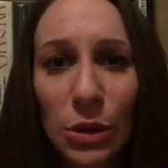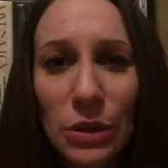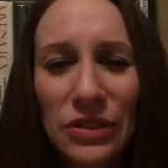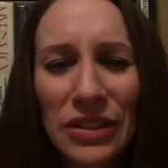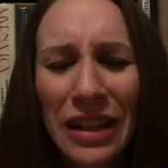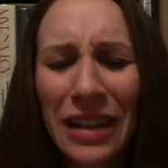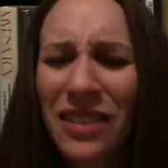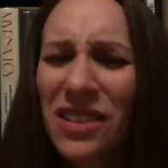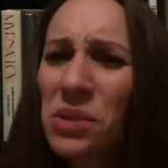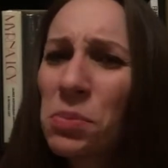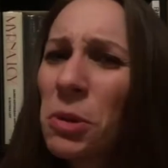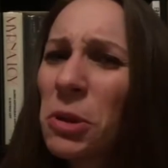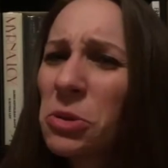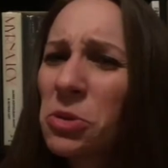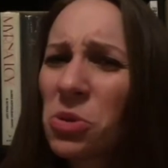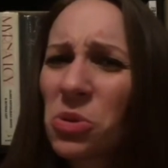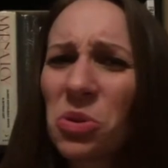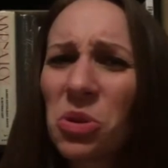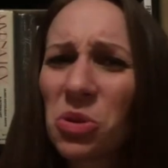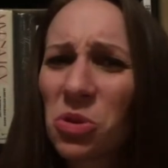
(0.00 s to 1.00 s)
I was like, this
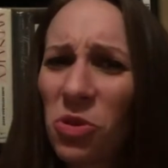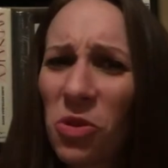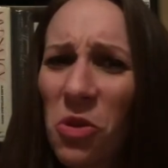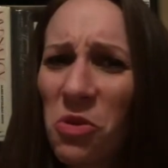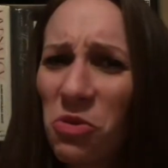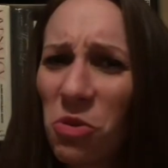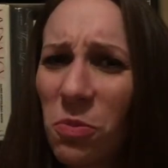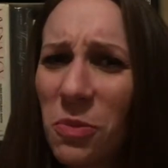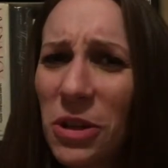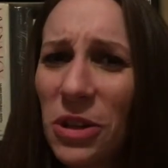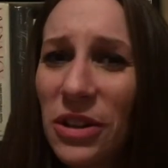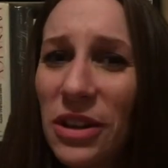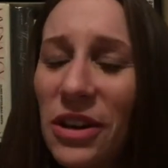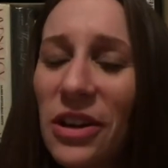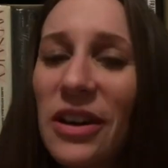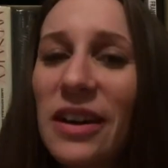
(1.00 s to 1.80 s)
poster looks so familiar.